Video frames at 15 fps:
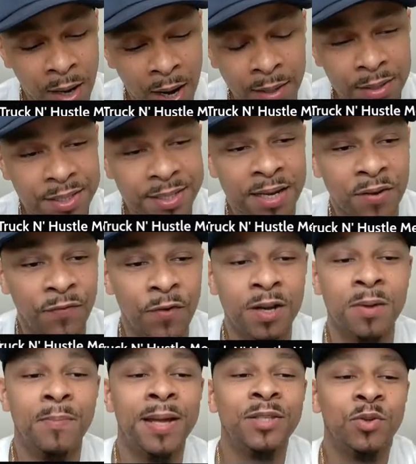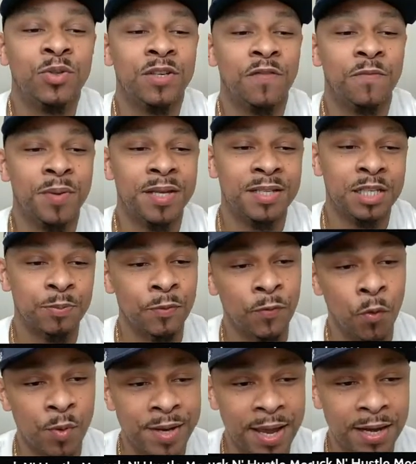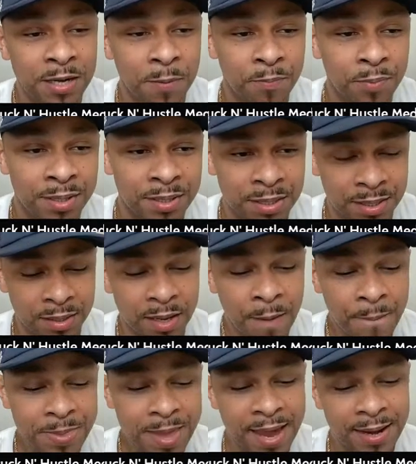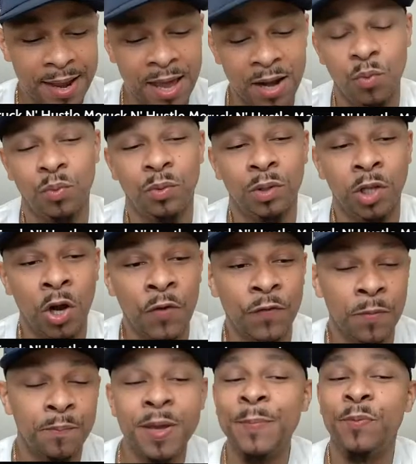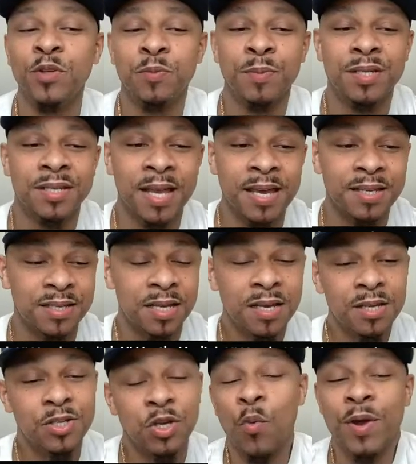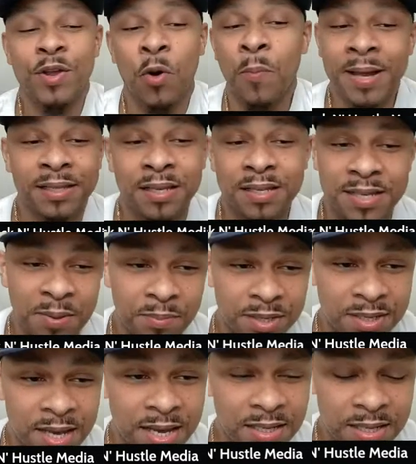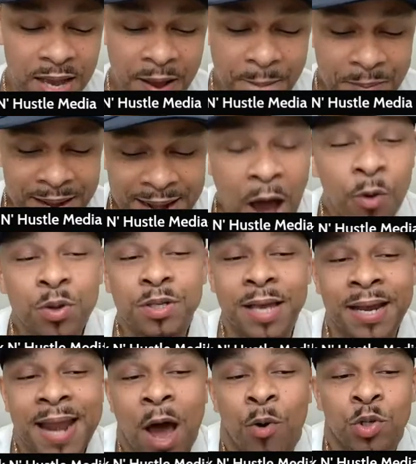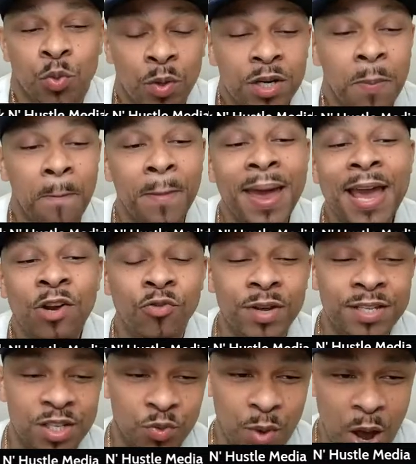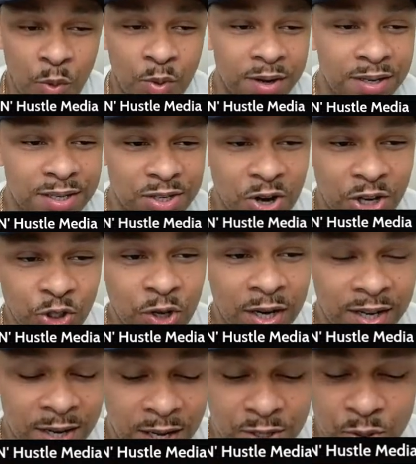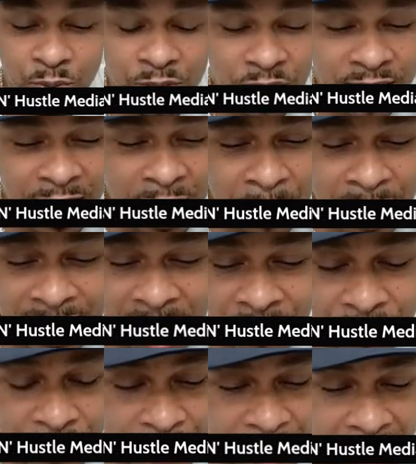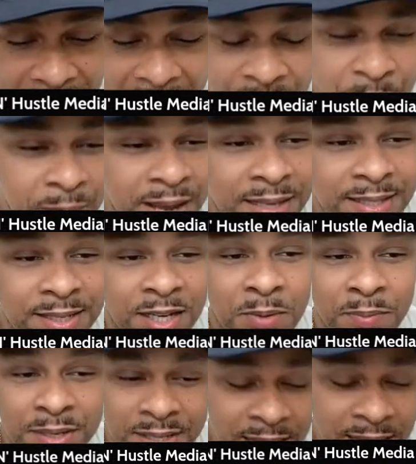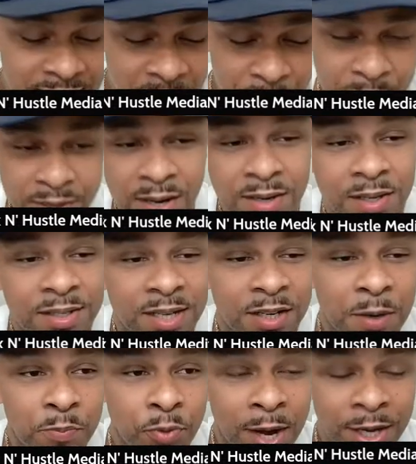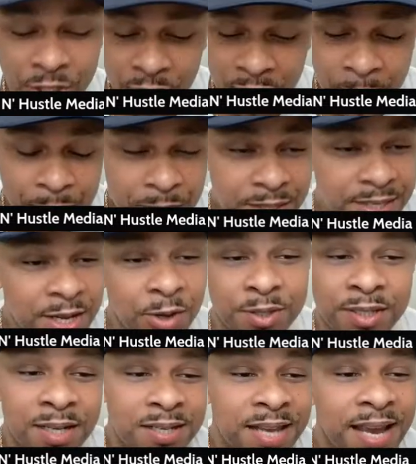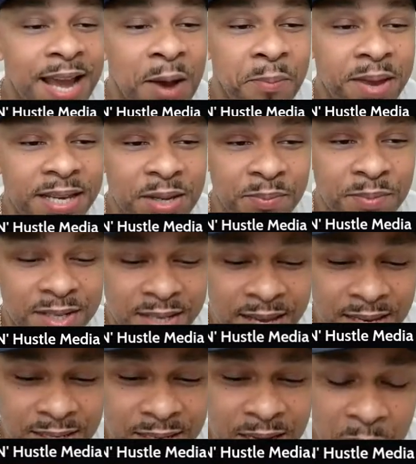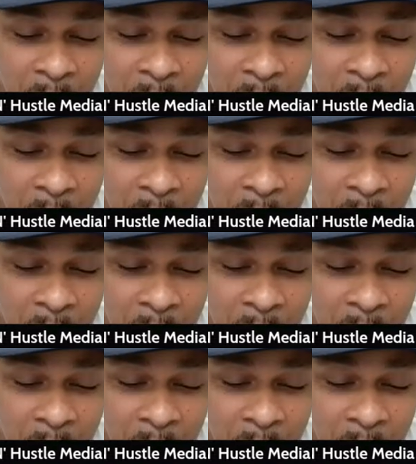understand the fundamentals of business before we get into business and learn from people's mistakes so we don't make the same mistakes. And that was one of the main reasons why I wanted to start Truck and Hustle. So yeah, man, I've made a ton of mistakes. I've been under a ton of pressure. Still to this day, I'm making mistakes.